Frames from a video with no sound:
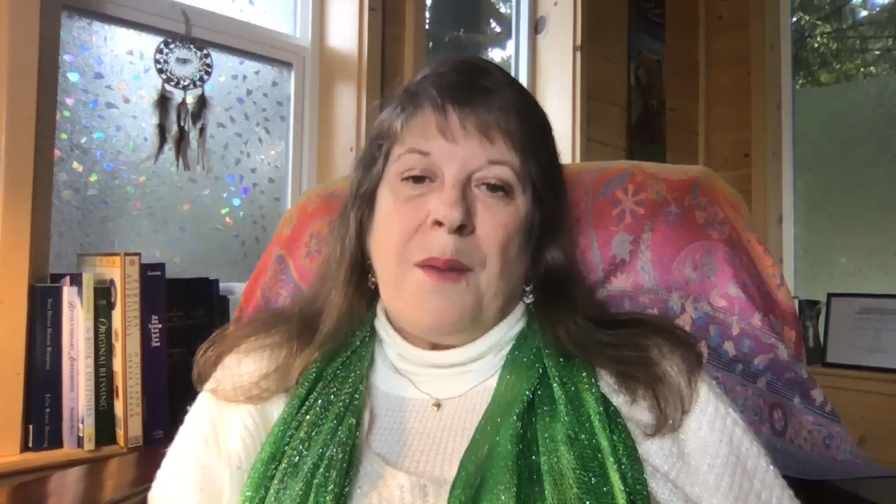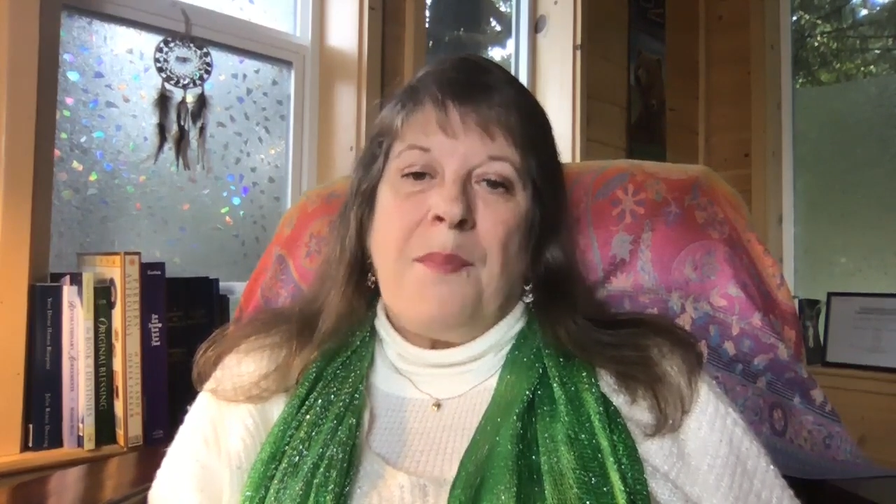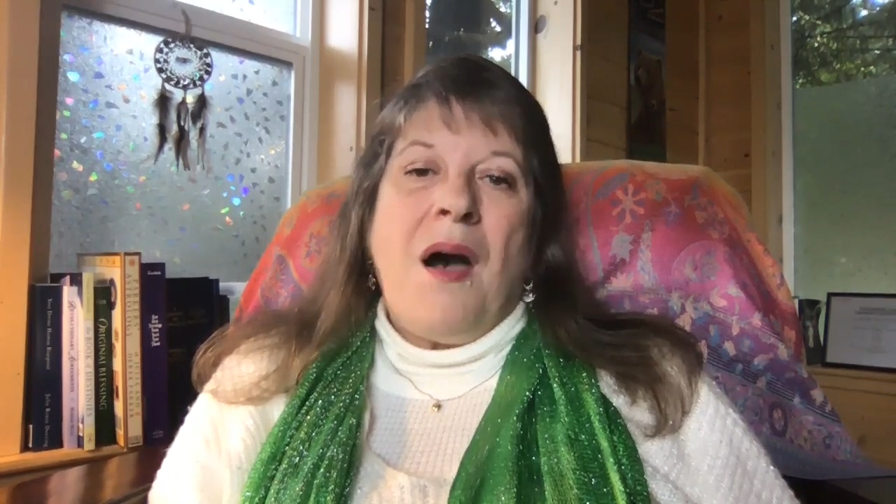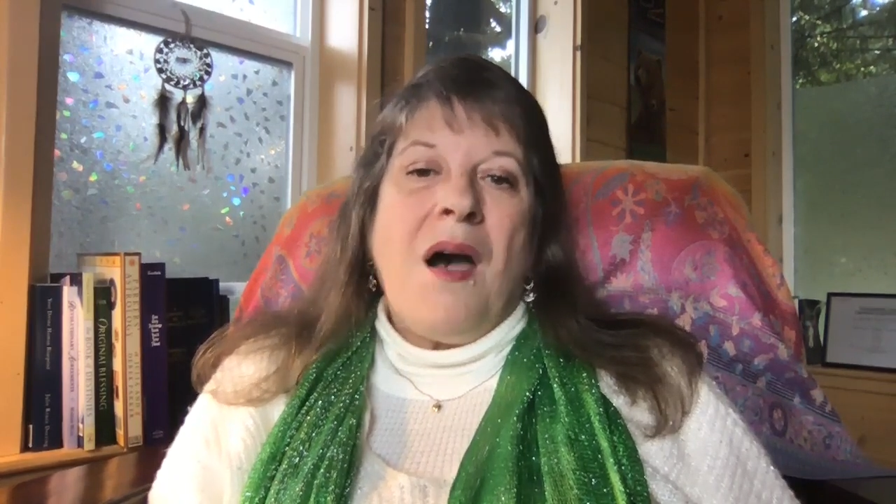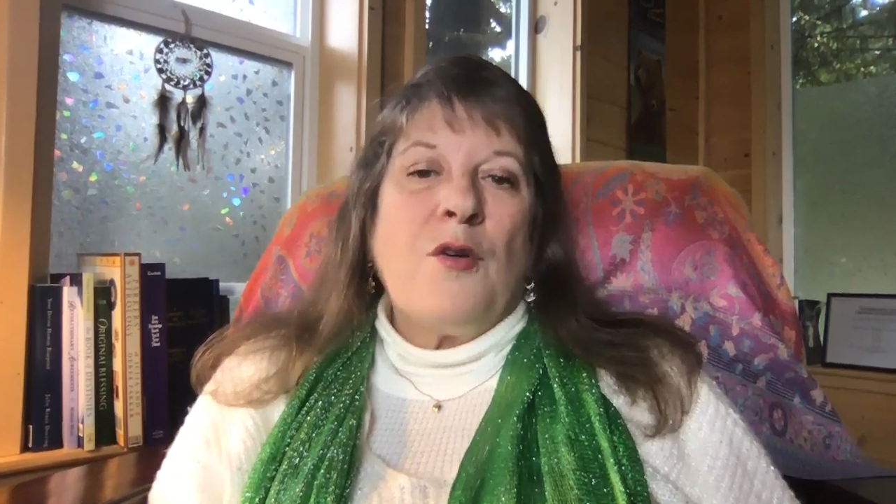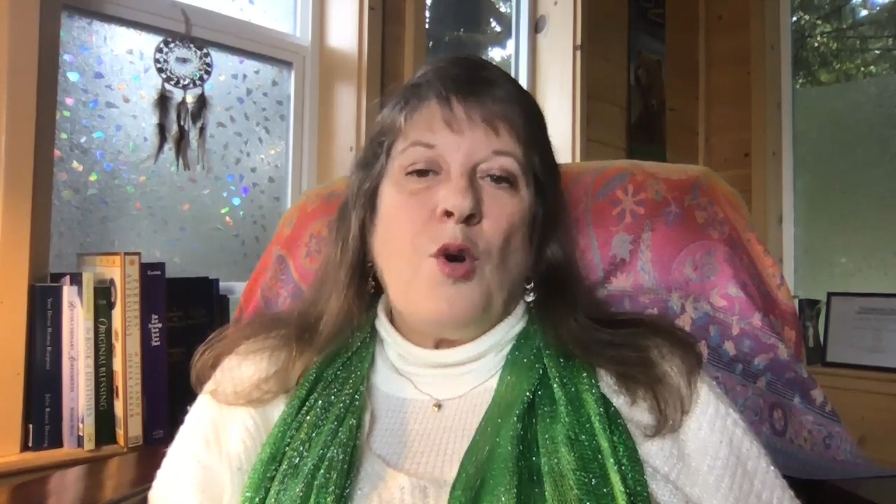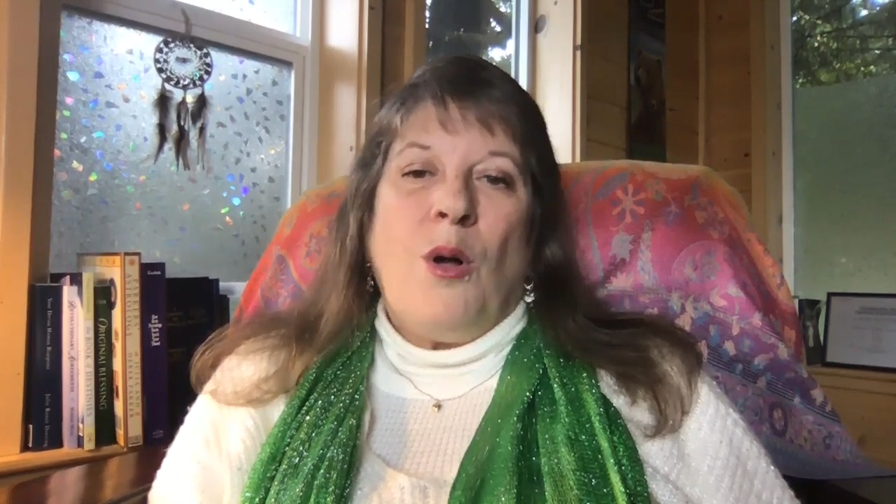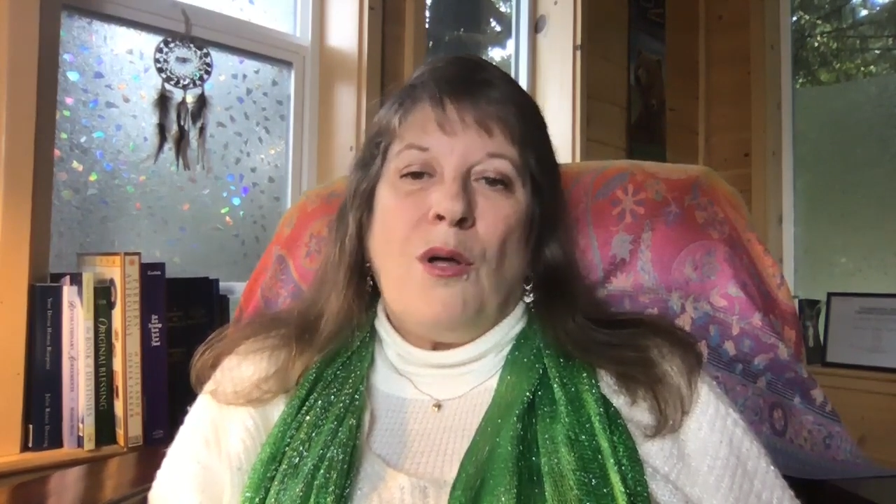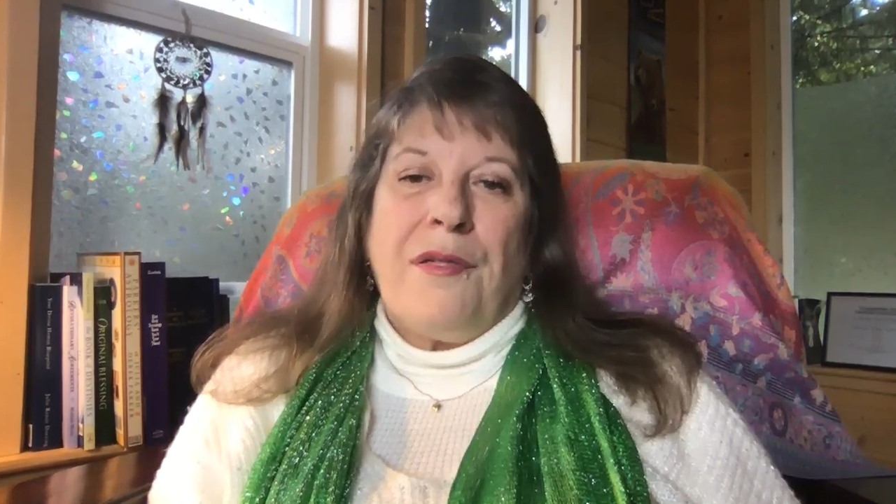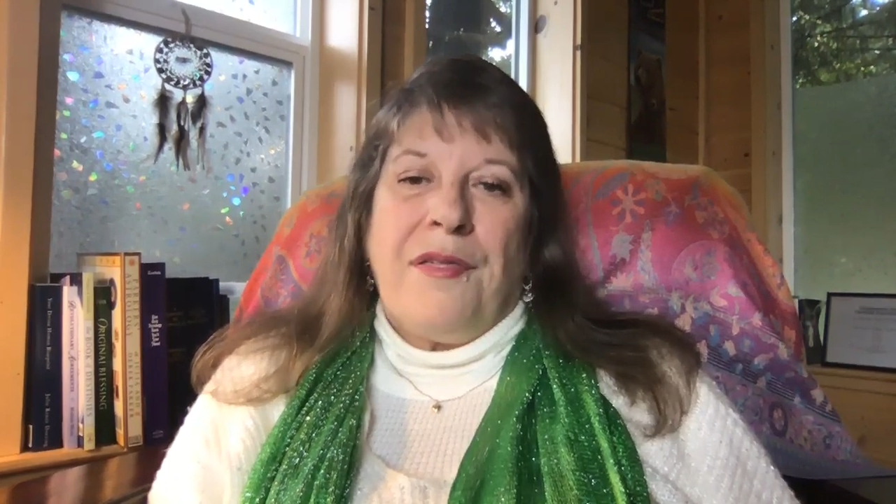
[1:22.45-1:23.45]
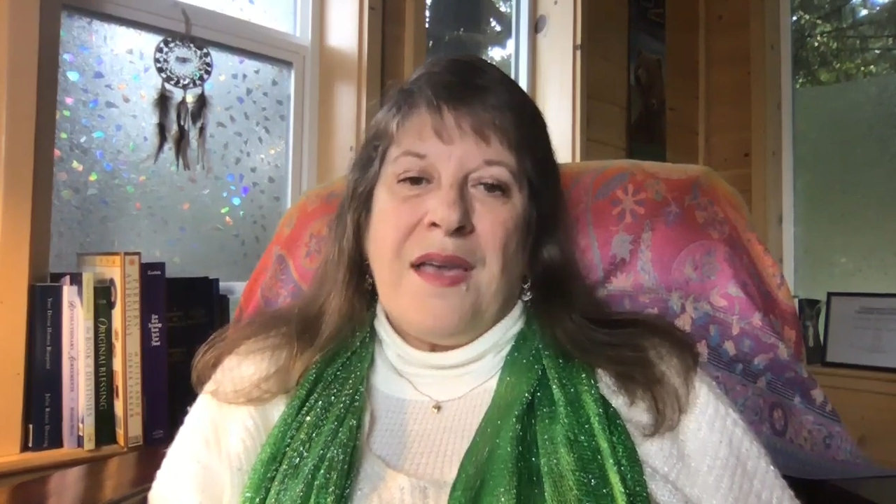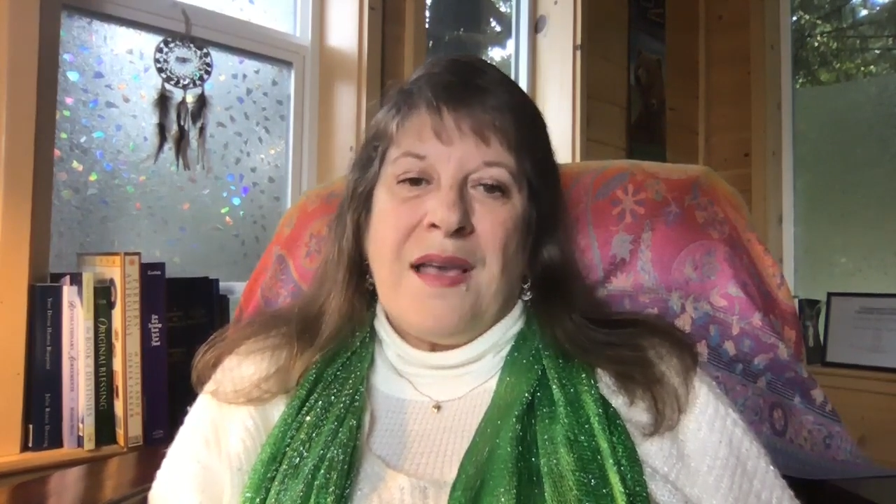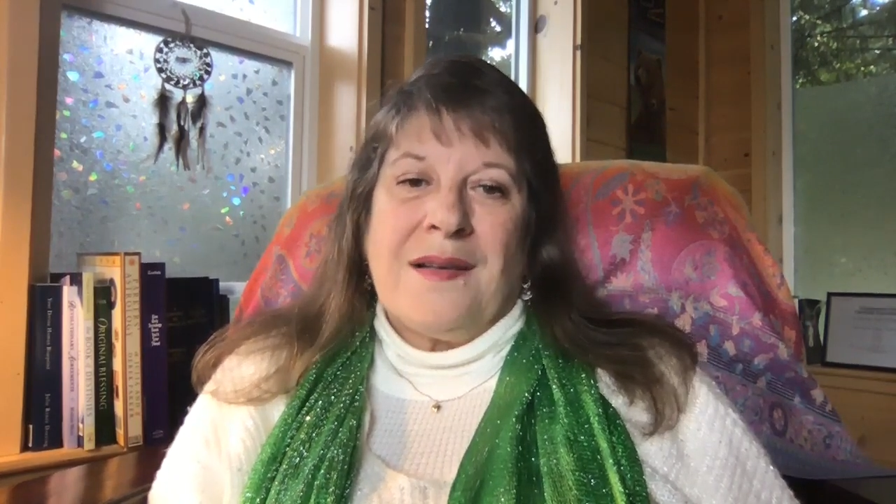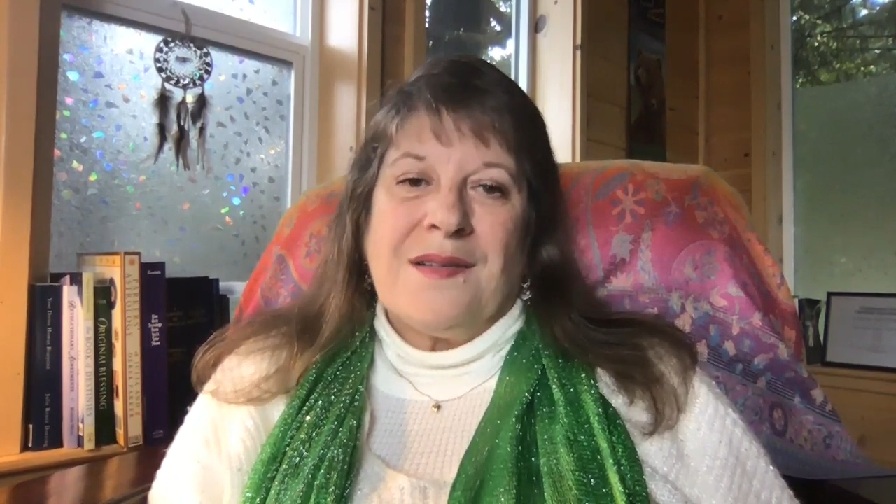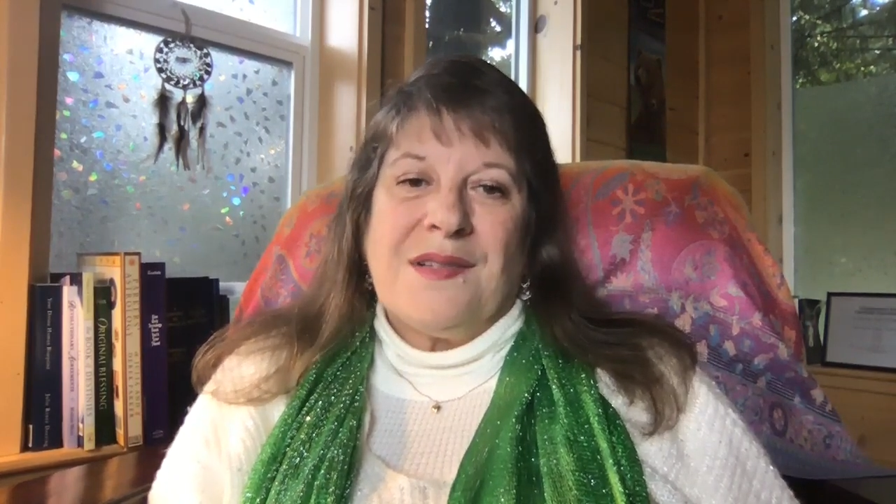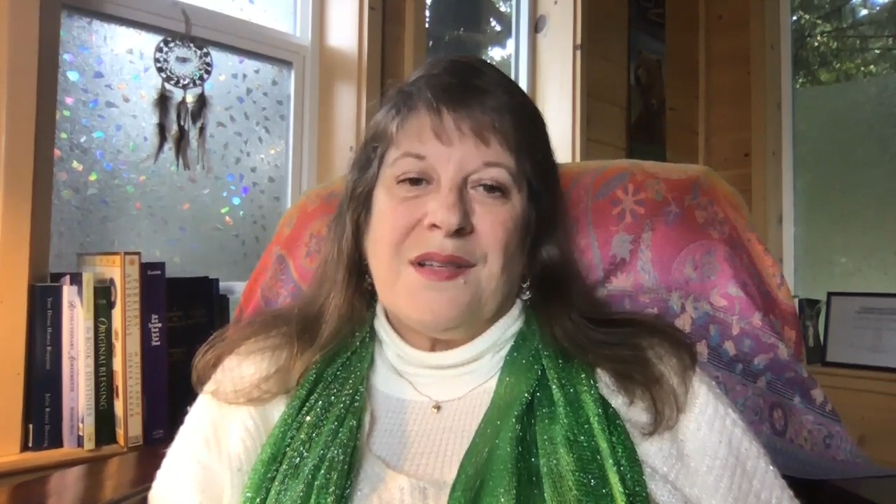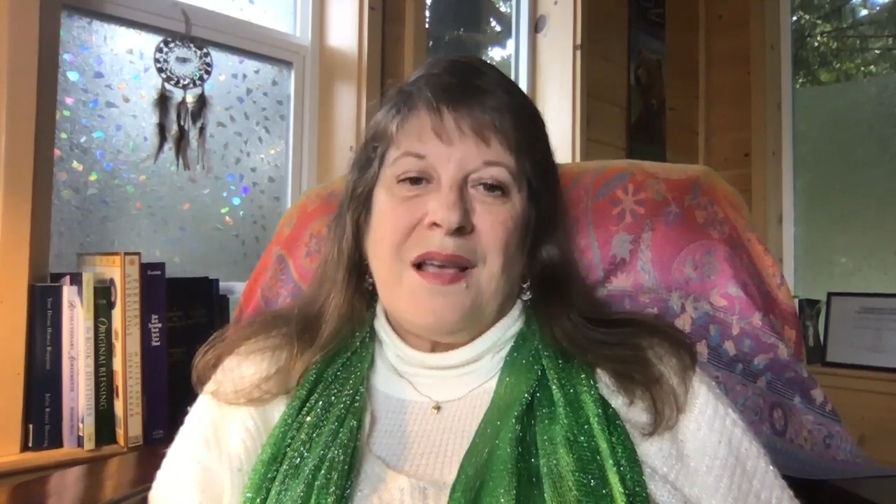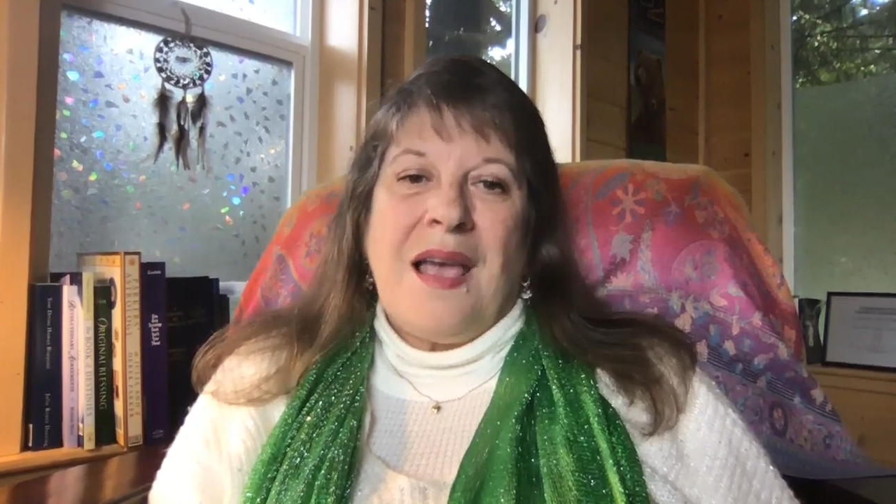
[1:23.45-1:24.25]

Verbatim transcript: upon all things,